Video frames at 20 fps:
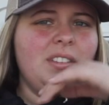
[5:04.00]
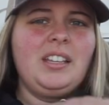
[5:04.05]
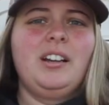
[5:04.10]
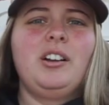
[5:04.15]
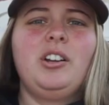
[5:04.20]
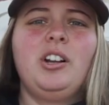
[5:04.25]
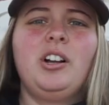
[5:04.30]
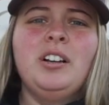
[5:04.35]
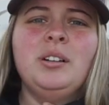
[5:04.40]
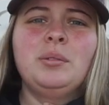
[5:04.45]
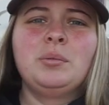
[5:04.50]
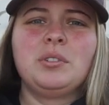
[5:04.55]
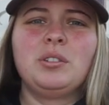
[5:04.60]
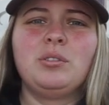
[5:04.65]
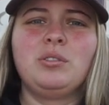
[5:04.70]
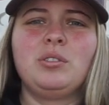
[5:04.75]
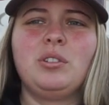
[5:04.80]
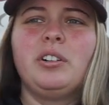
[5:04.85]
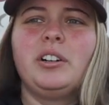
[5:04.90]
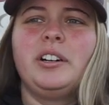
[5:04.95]
oh y'all, I'm so
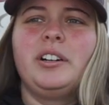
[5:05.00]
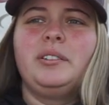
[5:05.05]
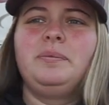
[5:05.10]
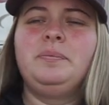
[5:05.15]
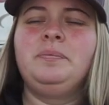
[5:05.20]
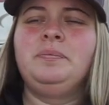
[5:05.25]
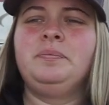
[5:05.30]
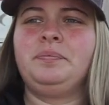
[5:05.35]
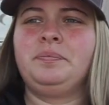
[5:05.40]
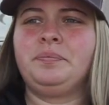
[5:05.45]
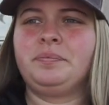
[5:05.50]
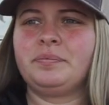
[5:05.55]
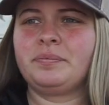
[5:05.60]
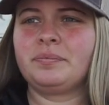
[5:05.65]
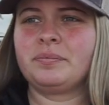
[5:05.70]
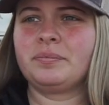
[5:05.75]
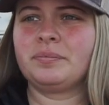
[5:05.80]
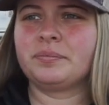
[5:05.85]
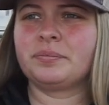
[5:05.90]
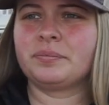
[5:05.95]
sorry.
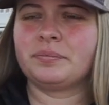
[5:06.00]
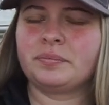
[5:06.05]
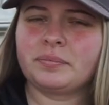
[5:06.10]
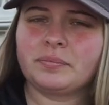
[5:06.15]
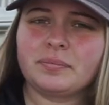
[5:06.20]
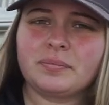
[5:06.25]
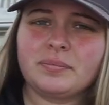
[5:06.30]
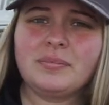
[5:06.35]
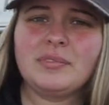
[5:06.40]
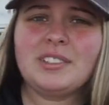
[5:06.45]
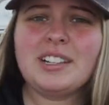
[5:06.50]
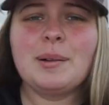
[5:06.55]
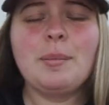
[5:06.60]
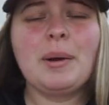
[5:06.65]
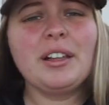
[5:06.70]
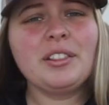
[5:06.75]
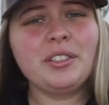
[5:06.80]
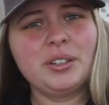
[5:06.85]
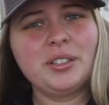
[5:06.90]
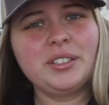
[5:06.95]

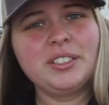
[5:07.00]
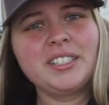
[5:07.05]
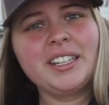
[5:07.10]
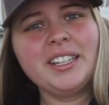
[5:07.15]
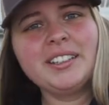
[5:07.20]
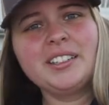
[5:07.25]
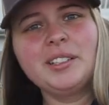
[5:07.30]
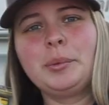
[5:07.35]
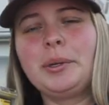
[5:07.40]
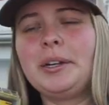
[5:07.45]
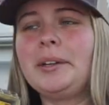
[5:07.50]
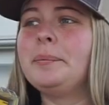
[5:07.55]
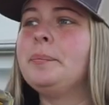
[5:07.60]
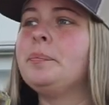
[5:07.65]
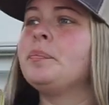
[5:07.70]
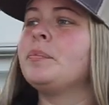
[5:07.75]
My throat is killing me.